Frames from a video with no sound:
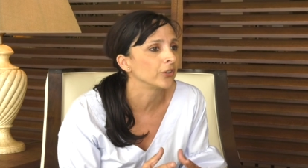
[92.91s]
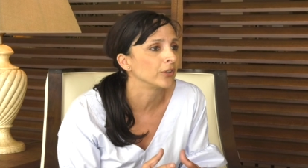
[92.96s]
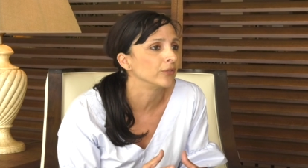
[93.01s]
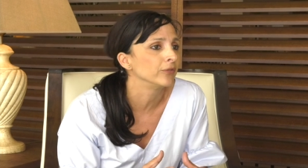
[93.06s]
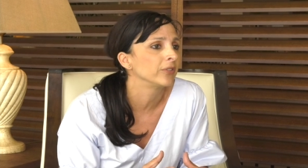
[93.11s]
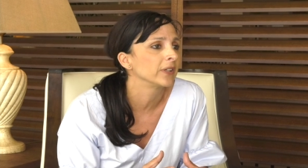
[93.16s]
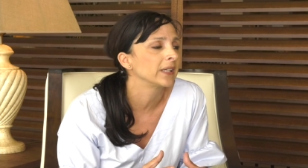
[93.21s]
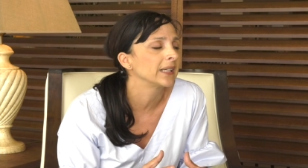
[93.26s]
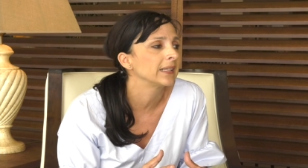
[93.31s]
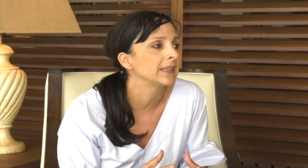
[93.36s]

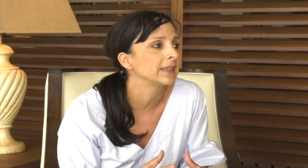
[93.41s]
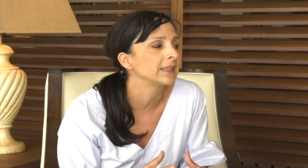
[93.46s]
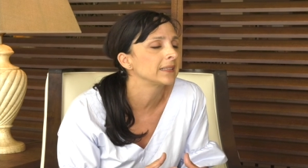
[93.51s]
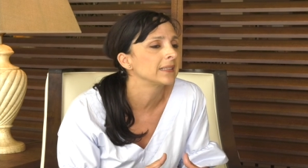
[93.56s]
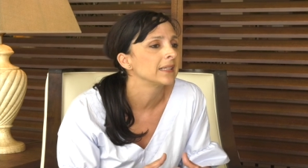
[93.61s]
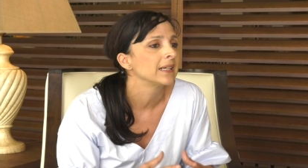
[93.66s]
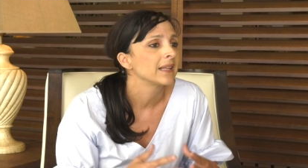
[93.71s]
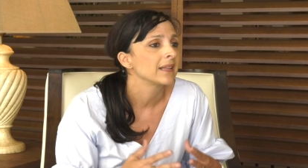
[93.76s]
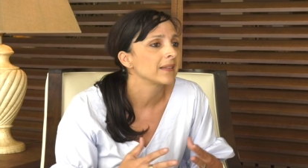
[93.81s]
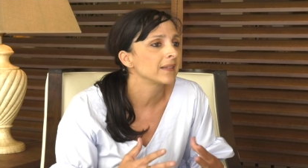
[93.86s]
Don't forget
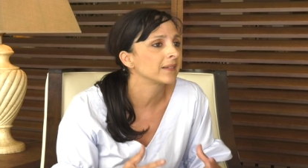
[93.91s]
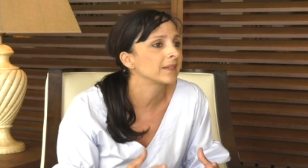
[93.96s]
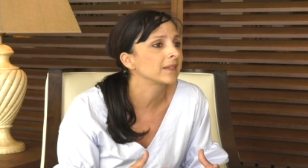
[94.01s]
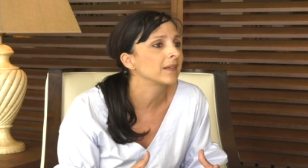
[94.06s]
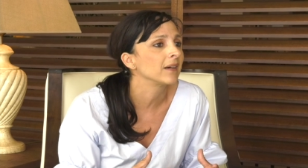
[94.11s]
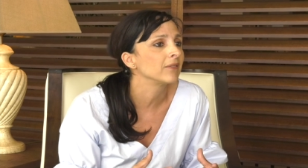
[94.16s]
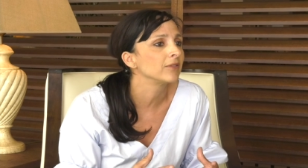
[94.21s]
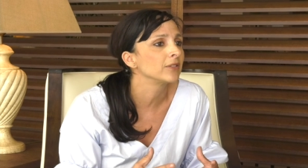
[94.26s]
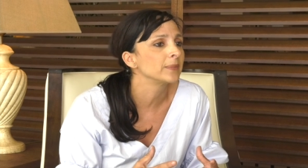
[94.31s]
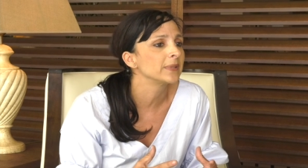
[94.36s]
that this
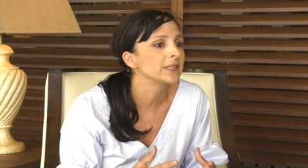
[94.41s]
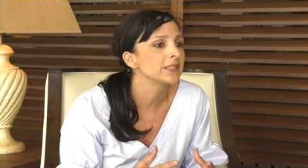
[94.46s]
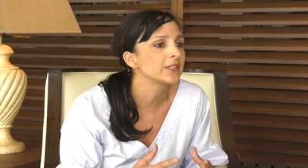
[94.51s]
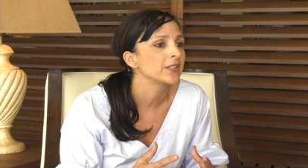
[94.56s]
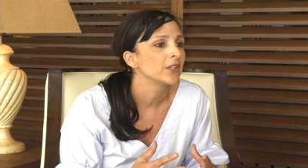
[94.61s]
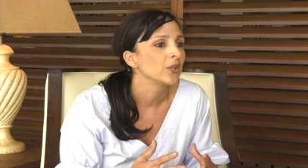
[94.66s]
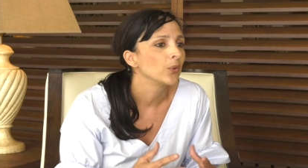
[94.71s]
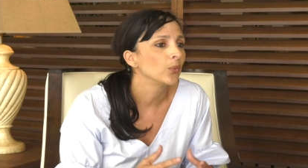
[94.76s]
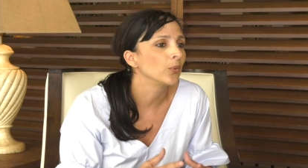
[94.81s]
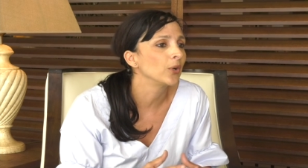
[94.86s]

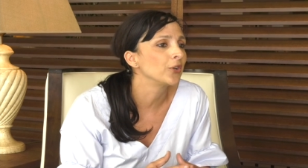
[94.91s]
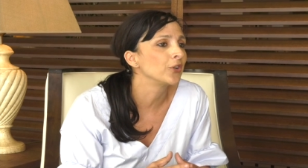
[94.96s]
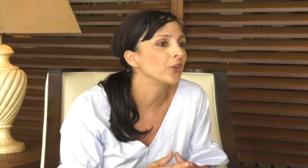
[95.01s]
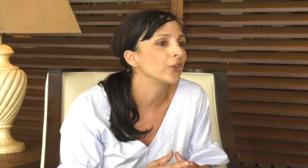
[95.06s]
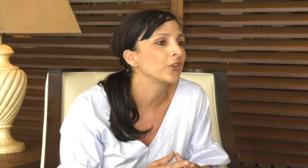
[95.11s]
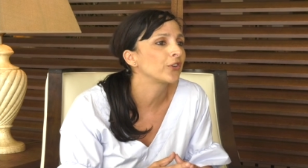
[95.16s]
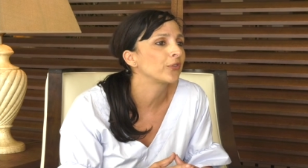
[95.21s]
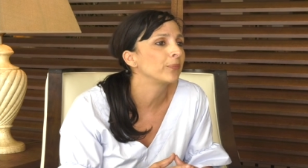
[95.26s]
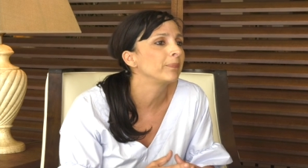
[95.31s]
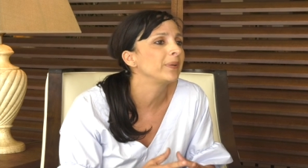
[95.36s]
government will
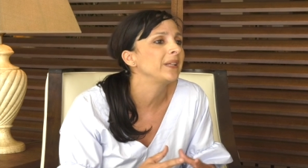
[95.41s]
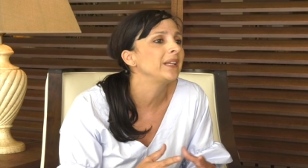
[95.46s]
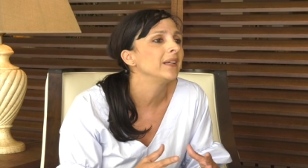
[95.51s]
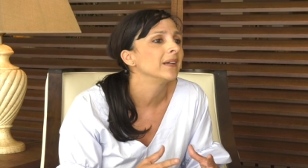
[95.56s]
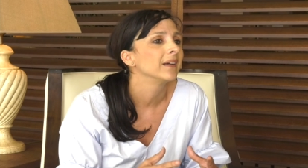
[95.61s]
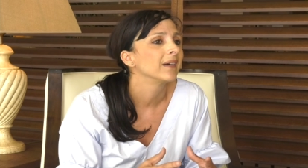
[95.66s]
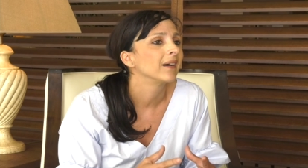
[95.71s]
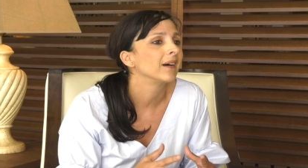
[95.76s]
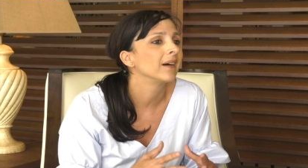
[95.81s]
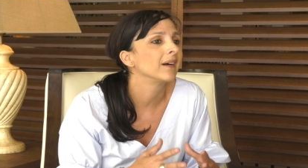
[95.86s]
not
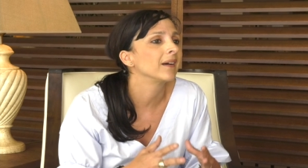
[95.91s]
be